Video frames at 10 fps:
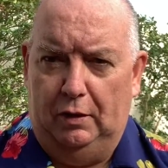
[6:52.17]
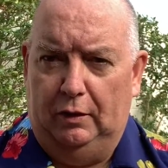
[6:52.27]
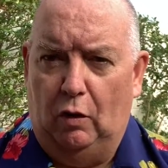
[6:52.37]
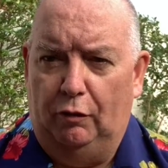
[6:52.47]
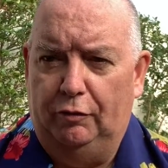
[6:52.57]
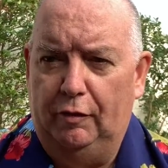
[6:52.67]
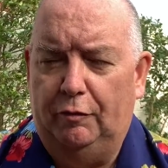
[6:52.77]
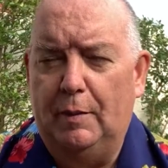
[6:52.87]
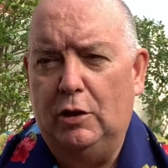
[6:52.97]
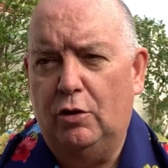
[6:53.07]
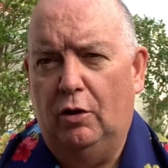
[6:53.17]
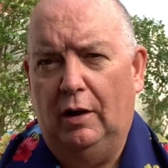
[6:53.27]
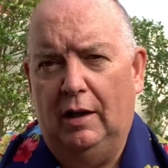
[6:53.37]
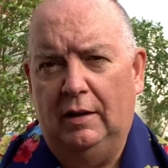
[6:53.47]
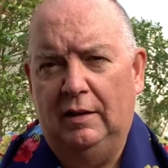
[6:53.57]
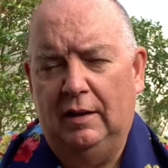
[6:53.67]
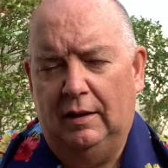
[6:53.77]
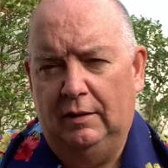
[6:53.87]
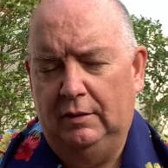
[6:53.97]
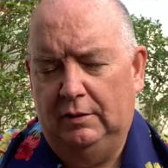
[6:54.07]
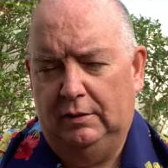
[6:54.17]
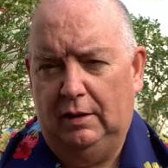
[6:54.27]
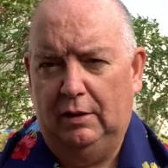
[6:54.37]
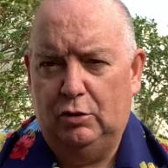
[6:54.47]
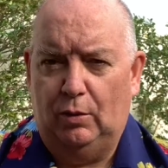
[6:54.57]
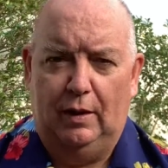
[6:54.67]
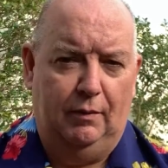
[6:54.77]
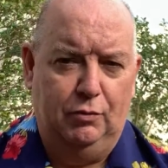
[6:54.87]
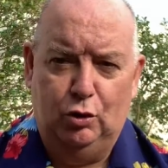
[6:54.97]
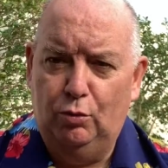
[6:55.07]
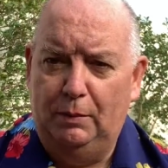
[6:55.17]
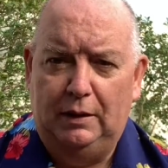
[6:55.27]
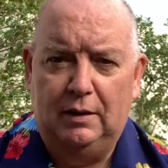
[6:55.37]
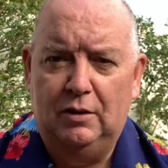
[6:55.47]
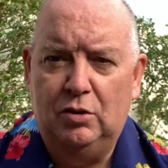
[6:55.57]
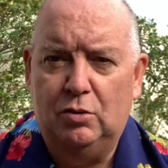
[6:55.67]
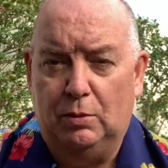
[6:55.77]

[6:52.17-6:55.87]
offer information online, and so I have Zoom meetings,